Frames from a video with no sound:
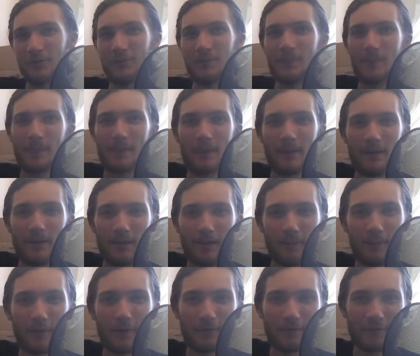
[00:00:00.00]
apart from
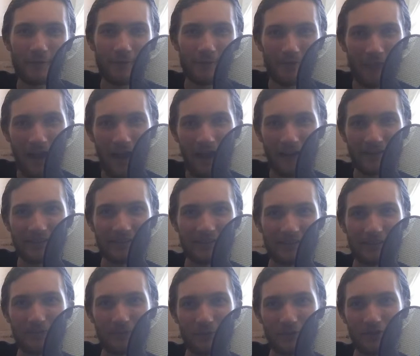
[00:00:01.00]
that, which
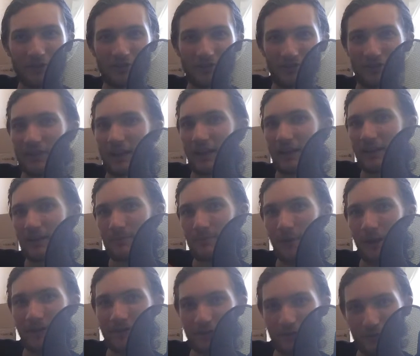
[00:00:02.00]
is like my new
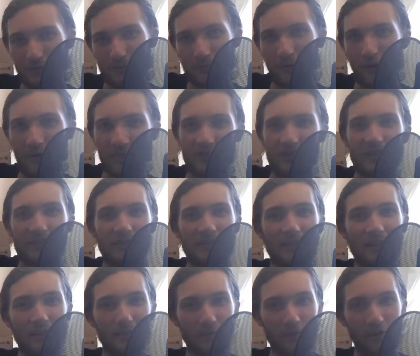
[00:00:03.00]
project that I'm going
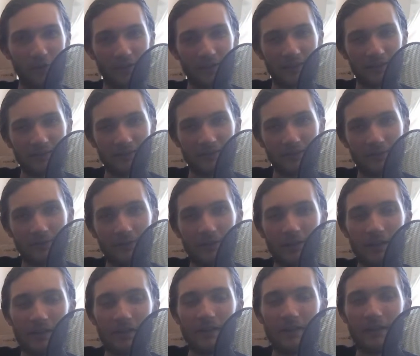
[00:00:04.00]
into, I
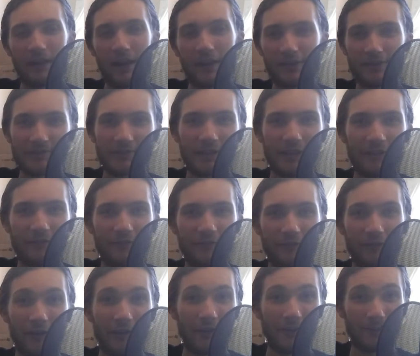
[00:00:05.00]
also have a
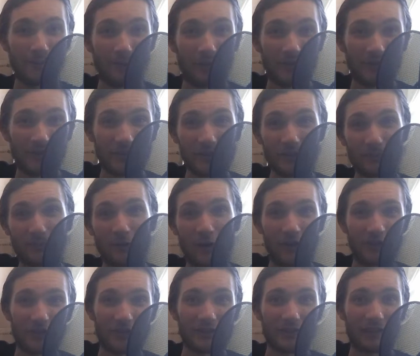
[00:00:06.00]
personal project that
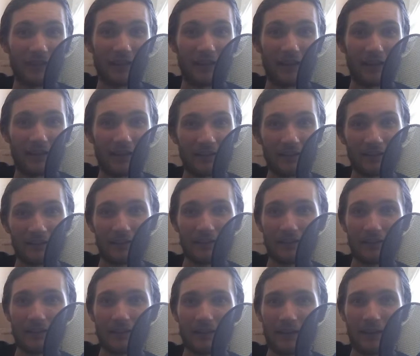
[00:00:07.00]
I have
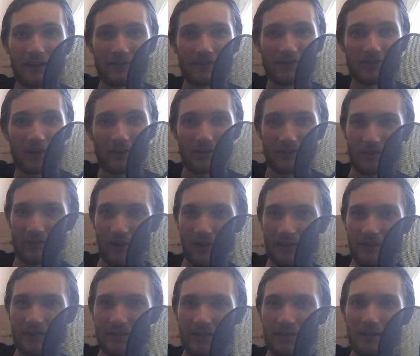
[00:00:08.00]
started on.
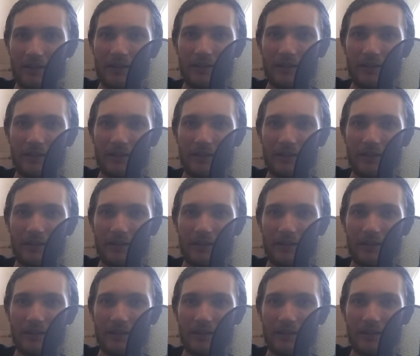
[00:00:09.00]
It's